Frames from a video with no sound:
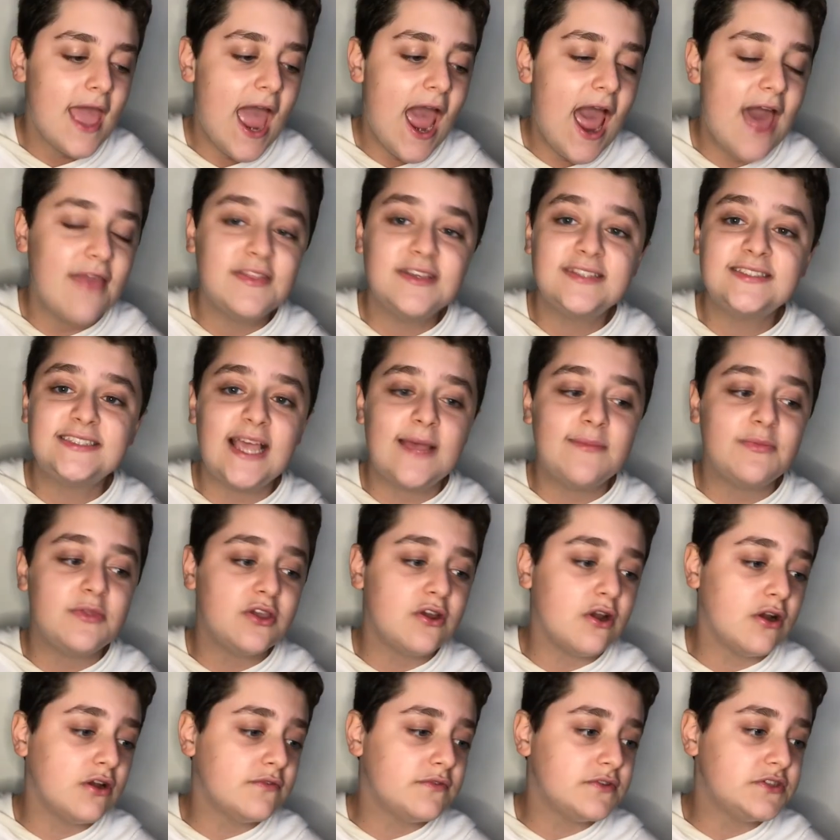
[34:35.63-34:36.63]
And the same thing
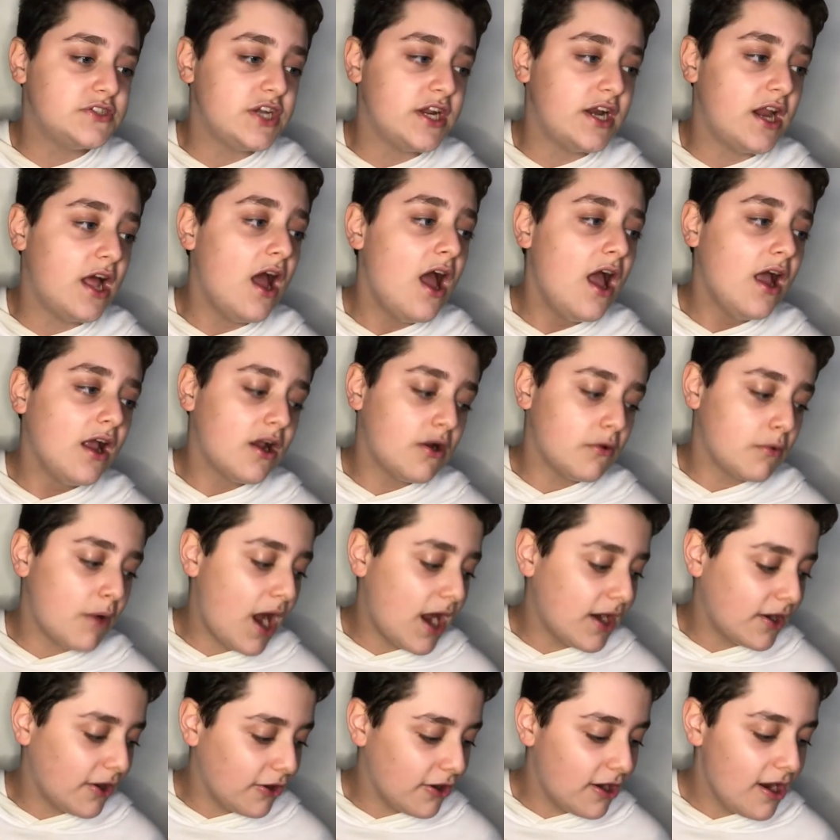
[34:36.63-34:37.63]
goes for Gina
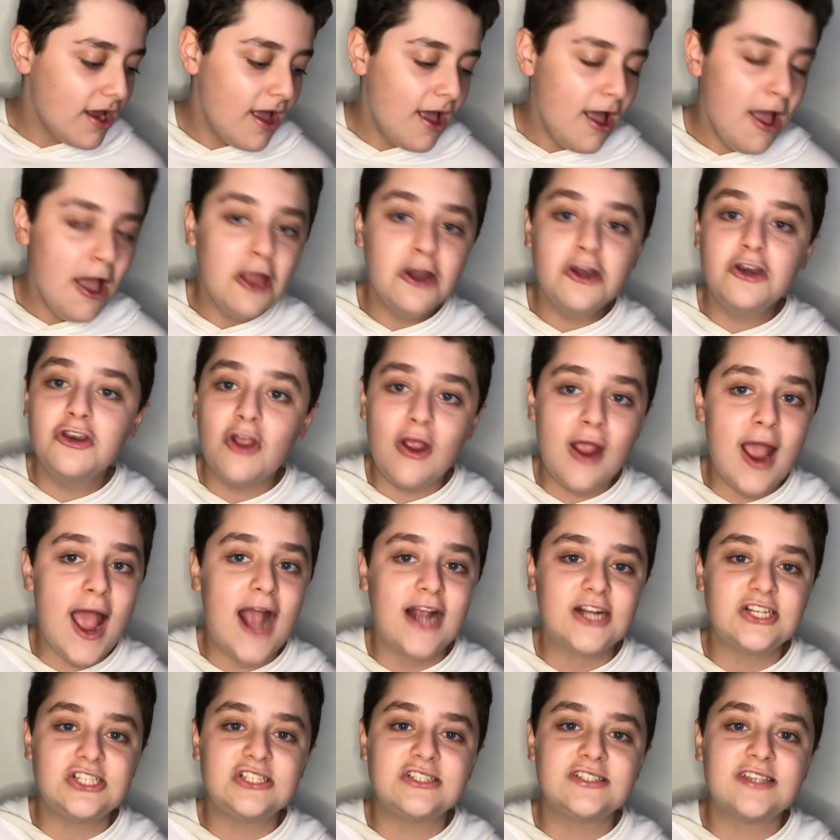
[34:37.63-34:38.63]
Carano, no
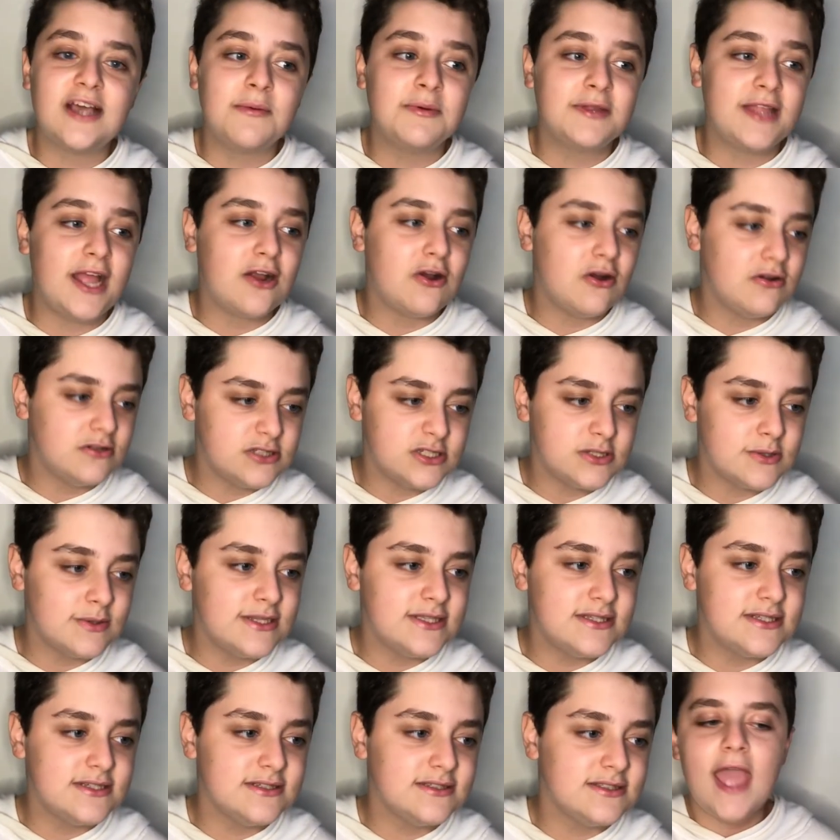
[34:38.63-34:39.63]
actions are without
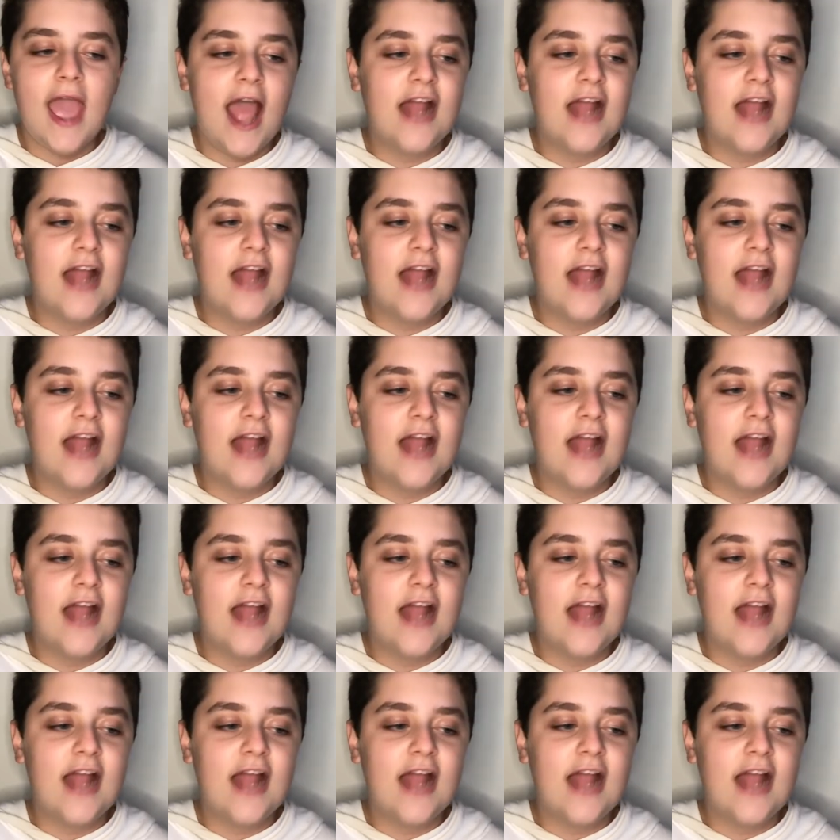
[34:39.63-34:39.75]
consequences.